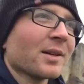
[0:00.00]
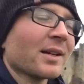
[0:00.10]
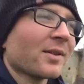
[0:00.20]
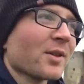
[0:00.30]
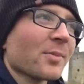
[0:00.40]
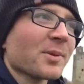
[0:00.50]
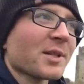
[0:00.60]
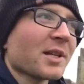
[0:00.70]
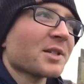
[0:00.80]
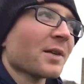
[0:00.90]
I don't know the
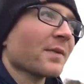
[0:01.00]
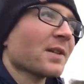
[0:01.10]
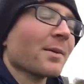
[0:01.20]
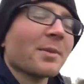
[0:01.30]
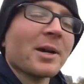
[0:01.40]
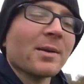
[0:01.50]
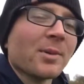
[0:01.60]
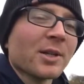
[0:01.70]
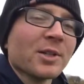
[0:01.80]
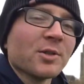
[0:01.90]
percentage off the top of my head,
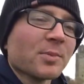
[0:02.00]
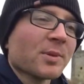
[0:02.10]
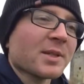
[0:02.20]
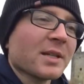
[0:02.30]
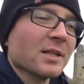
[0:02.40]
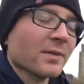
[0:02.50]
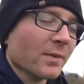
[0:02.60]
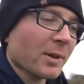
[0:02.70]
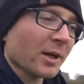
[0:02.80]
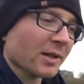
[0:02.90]
but a huge percentage of
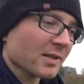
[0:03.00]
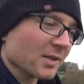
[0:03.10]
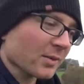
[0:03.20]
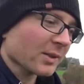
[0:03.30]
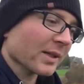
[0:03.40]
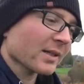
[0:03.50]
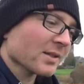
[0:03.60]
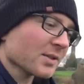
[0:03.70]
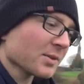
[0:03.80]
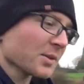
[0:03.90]
Americans are related
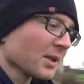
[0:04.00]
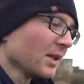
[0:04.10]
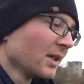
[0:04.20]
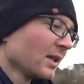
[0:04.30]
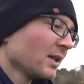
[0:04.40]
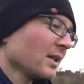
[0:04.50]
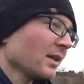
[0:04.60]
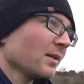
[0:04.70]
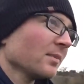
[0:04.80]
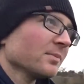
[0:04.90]
to
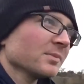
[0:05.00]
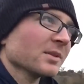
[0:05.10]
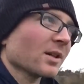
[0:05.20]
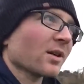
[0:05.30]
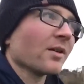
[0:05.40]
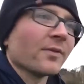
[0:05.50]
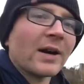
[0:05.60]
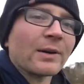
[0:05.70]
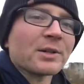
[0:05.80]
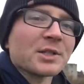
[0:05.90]
are of
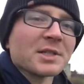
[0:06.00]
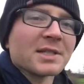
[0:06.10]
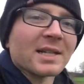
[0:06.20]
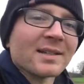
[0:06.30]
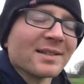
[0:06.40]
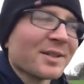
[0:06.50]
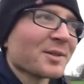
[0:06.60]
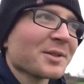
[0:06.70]
Irish descent, you know.